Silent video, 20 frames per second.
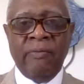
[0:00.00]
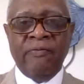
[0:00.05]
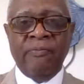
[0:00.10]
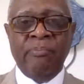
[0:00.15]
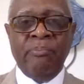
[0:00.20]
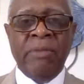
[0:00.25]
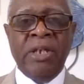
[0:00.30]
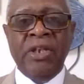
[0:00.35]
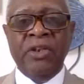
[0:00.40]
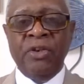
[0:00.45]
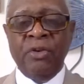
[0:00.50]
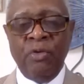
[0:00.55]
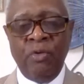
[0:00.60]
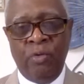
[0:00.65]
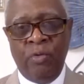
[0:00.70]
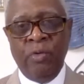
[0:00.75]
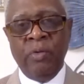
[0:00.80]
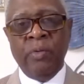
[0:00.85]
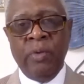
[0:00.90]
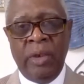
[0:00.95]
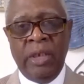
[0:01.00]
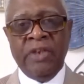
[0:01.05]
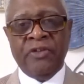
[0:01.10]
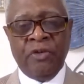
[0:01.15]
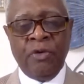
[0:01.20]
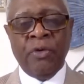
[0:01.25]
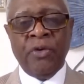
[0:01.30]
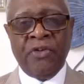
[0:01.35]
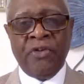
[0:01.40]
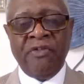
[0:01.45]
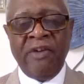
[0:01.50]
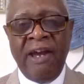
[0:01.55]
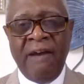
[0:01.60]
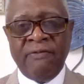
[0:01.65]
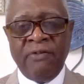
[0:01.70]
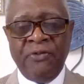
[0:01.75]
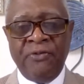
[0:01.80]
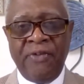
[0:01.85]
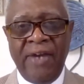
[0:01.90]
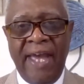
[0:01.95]
menu is going to
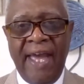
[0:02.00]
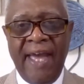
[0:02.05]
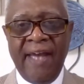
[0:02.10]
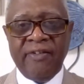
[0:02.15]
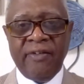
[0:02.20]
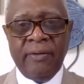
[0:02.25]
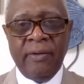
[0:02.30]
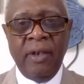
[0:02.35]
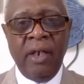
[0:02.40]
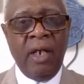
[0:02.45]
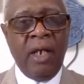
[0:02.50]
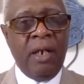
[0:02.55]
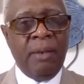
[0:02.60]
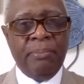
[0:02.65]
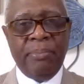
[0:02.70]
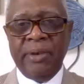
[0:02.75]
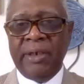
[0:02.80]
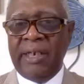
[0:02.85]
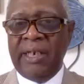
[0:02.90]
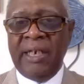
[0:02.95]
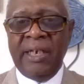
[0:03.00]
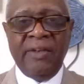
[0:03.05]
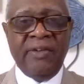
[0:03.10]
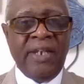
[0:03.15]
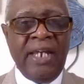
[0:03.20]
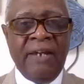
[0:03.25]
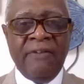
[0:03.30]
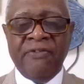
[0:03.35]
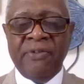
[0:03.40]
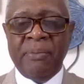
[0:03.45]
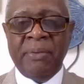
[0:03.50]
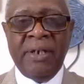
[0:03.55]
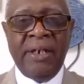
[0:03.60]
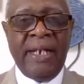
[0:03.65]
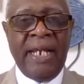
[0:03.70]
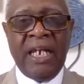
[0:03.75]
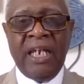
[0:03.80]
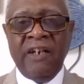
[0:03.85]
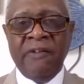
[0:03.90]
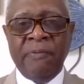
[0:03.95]
travel fast. But anything from a
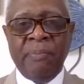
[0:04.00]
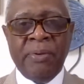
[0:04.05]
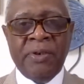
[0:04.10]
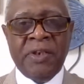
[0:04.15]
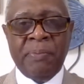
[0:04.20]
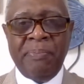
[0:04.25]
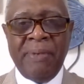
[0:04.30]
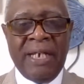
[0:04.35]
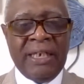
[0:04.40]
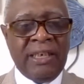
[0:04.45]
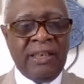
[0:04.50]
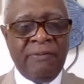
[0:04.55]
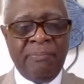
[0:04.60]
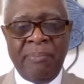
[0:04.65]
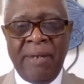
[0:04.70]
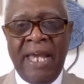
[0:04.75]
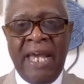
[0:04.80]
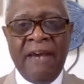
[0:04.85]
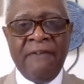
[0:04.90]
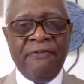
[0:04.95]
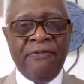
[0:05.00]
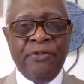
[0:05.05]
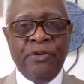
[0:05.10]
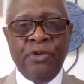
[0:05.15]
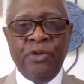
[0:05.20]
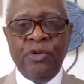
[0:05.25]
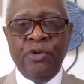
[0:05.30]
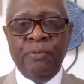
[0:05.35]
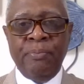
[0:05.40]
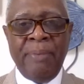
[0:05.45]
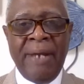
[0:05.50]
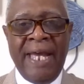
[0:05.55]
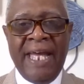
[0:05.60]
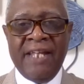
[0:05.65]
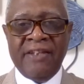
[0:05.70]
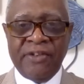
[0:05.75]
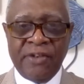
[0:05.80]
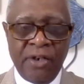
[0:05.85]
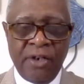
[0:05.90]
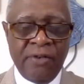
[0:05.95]
negative perspective, bad food,
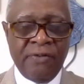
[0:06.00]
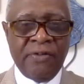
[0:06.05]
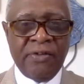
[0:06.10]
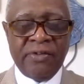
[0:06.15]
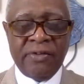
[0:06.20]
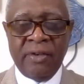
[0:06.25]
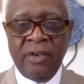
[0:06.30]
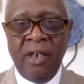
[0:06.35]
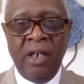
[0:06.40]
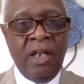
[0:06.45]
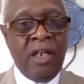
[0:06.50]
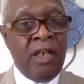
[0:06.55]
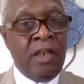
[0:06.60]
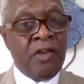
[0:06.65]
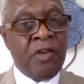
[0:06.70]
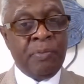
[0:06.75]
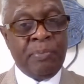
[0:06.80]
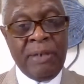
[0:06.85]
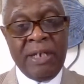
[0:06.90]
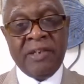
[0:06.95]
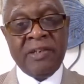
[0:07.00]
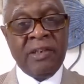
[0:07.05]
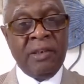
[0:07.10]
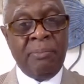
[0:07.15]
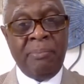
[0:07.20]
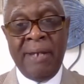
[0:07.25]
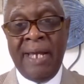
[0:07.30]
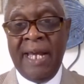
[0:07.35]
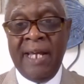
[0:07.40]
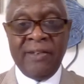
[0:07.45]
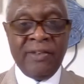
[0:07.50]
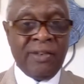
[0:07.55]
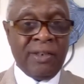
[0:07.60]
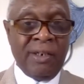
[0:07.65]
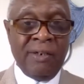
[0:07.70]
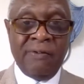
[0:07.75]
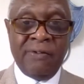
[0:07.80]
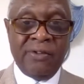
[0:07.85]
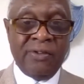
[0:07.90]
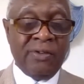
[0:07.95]
bad service, especially bad
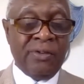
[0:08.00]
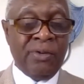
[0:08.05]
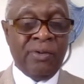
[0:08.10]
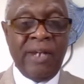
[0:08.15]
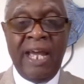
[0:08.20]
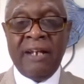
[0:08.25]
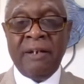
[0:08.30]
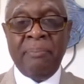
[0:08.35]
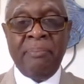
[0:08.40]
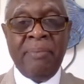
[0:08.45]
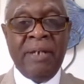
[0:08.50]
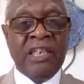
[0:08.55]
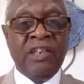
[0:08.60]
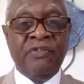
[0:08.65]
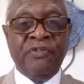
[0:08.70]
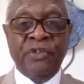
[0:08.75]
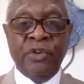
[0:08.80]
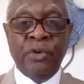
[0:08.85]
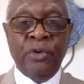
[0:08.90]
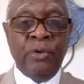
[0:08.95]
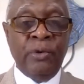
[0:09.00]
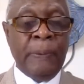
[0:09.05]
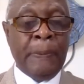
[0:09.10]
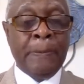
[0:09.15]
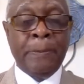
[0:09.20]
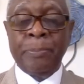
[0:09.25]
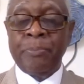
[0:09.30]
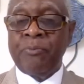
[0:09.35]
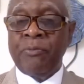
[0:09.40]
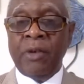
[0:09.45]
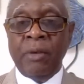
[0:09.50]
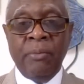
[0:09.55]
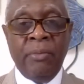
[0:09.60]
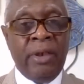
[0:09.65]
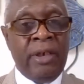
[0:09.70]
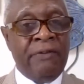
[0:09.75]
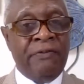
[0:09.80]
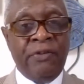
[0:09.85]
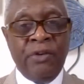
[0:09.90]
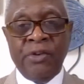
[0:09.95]
service. You can have the best food,
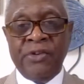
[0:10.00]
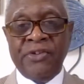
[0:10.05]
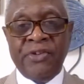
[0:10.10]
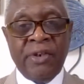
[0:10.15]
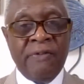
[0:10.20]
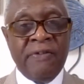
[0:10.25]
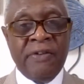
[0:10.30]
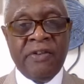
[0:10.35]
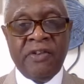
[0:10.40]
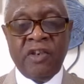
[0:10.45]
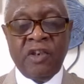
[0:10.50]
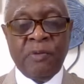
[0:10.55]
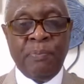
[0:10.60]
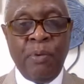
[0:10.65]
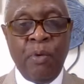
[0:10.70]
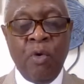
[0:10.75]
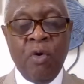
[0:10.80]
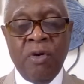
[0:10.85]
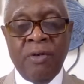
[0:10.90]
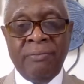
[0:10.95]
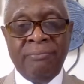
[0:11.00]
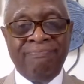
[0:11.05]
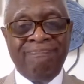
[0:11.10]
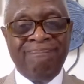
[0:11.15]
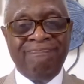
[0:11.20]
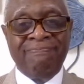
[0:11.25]
but if your service is poor,